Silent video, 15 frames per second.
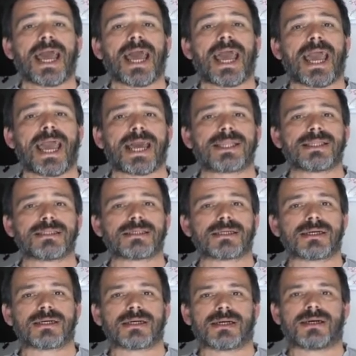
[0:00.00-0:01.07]
and
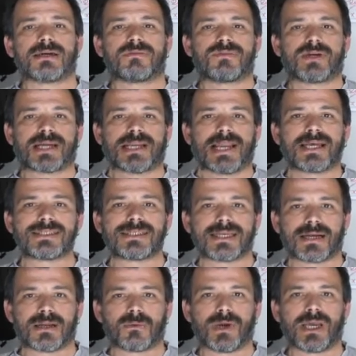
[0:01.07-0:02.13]
the
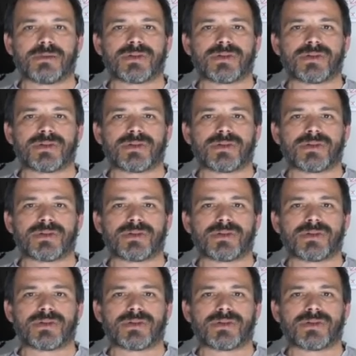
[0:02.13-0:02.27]
classical way,